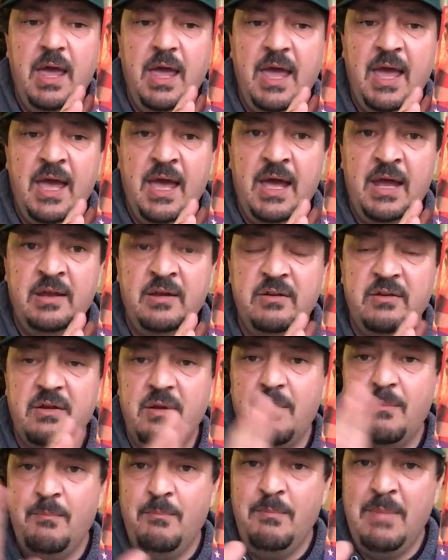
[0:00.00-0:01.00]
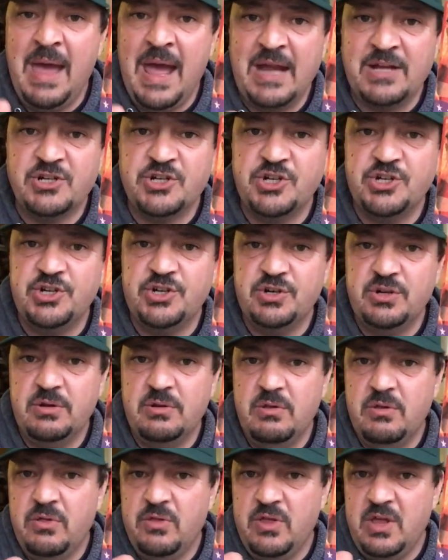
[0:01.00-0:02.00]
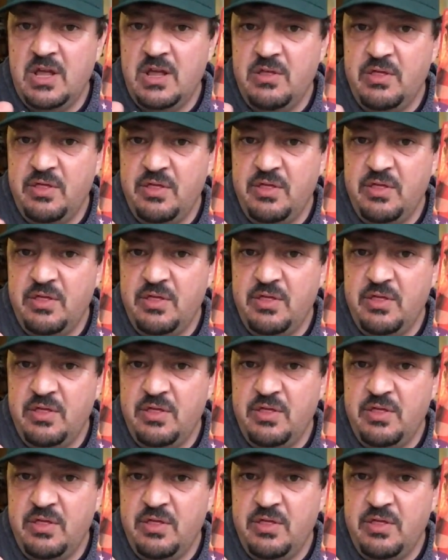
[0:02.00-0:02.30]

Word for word: and match the